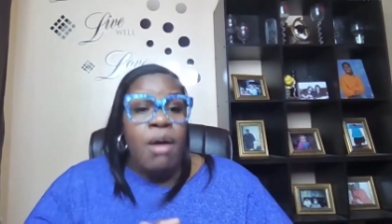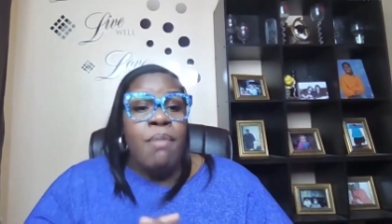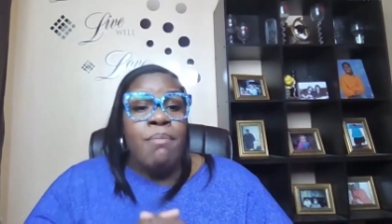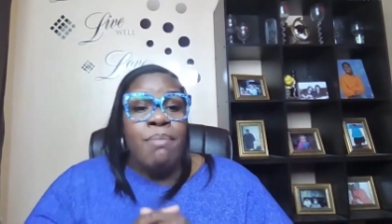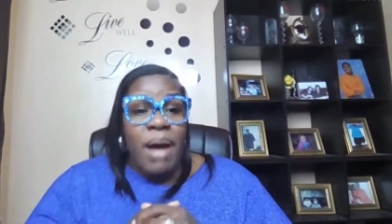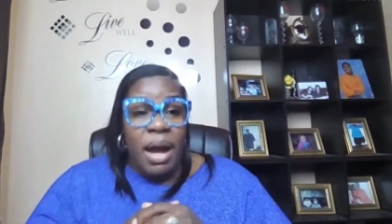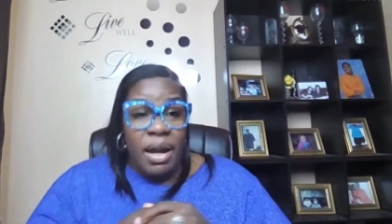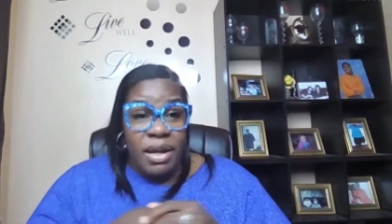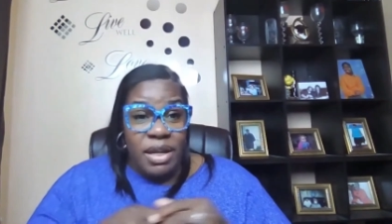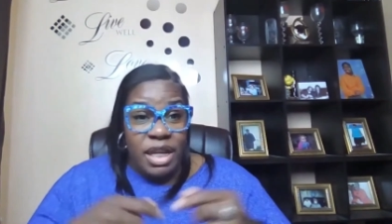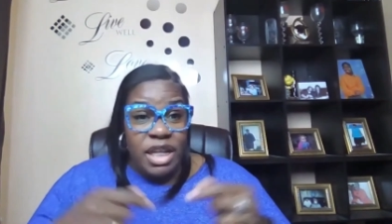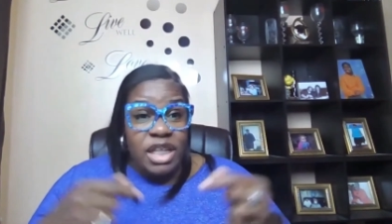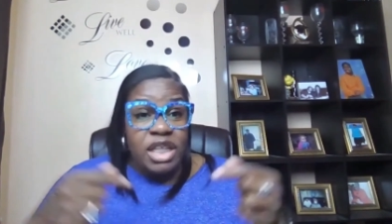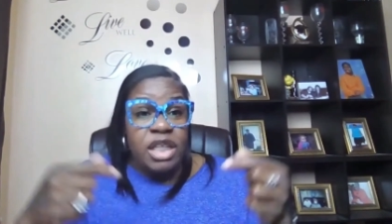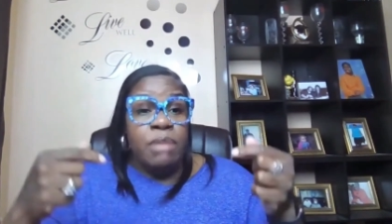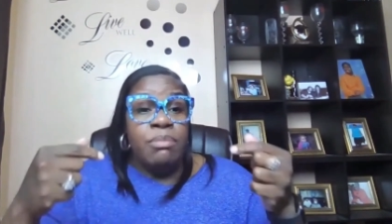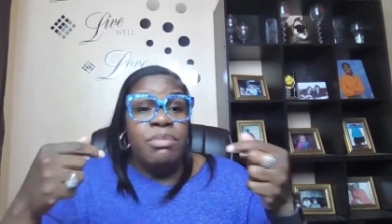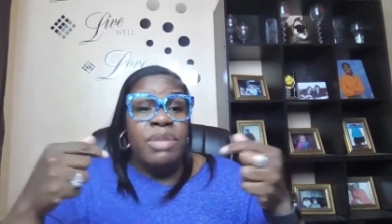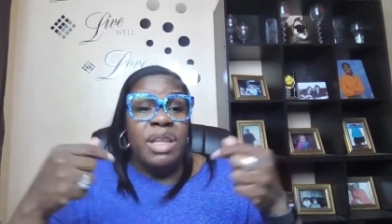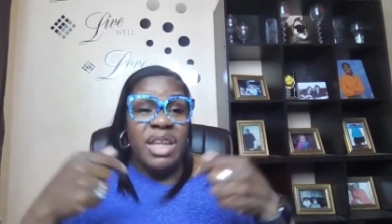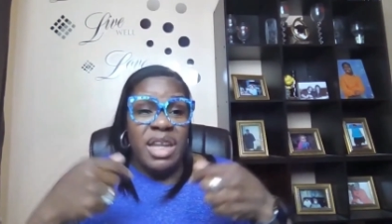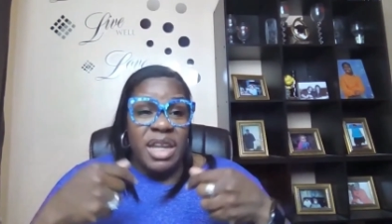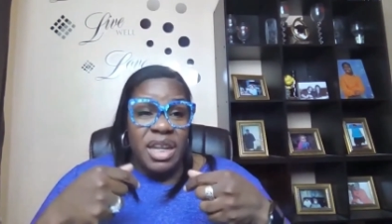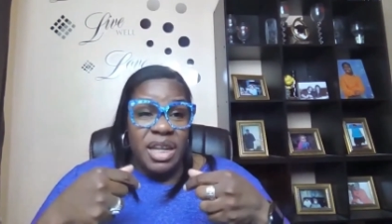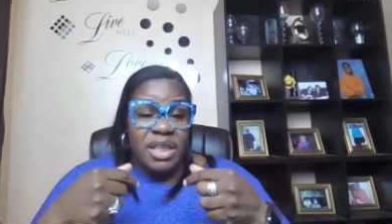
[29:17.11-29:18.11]
by getting them
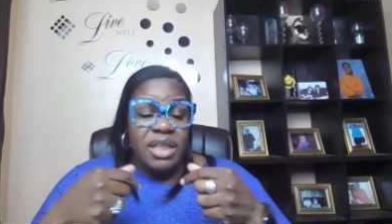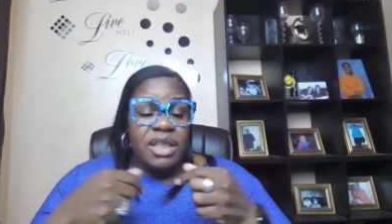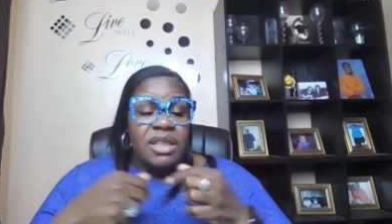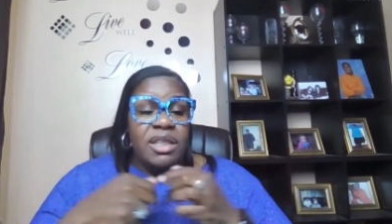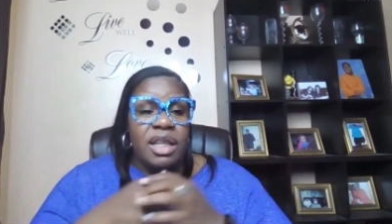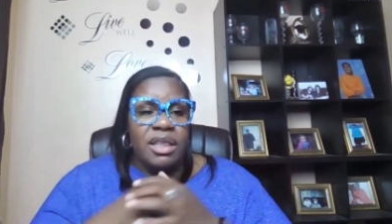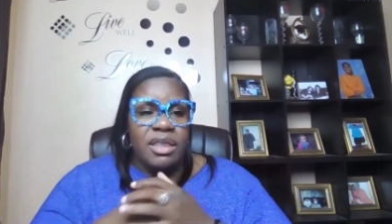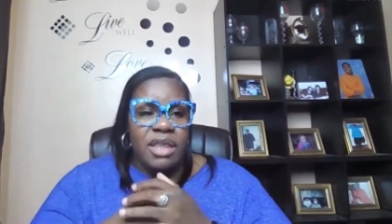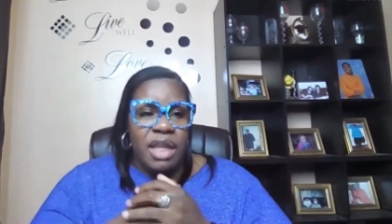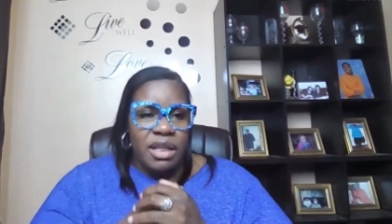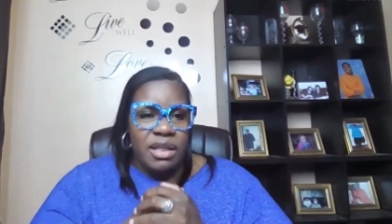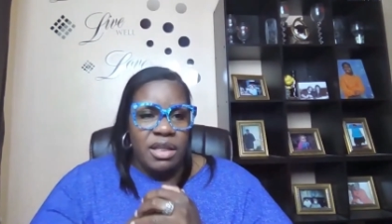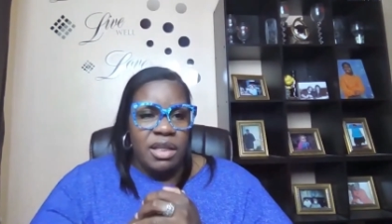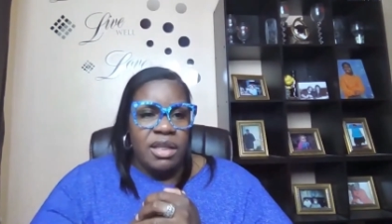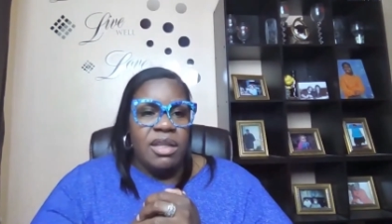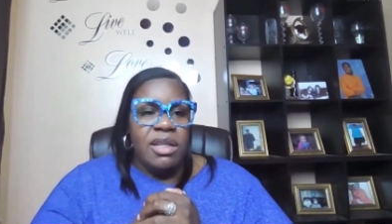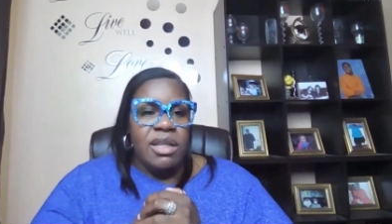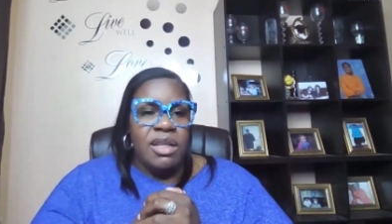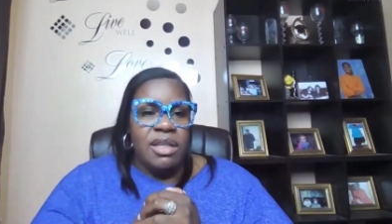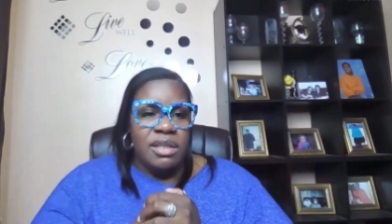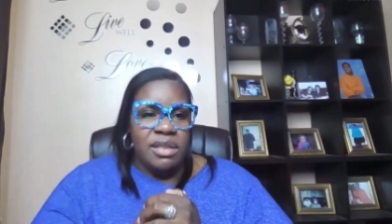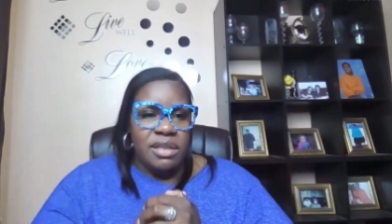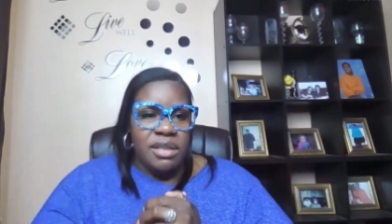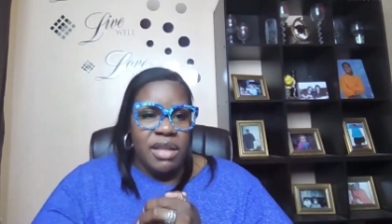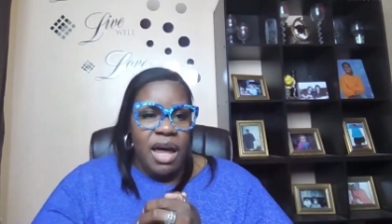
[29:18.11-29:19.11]
the healing that they need
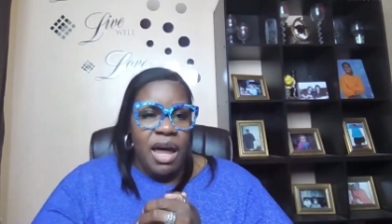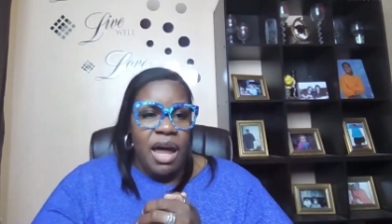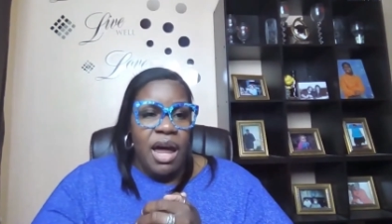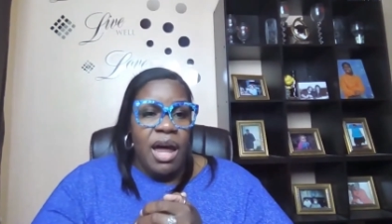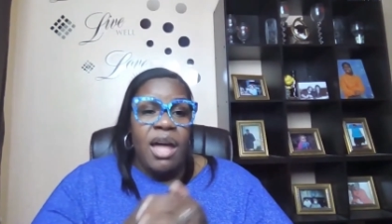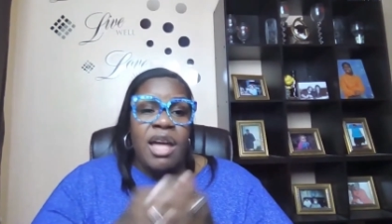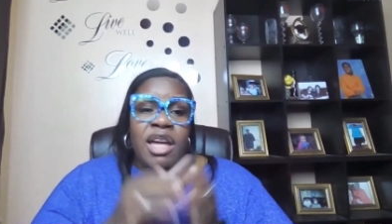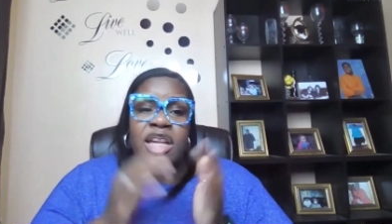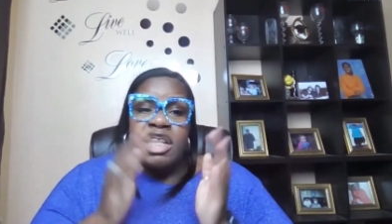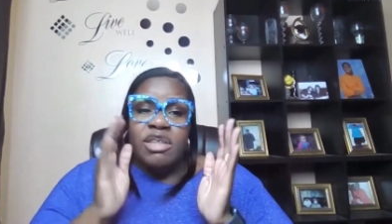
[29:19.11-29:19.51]
inside.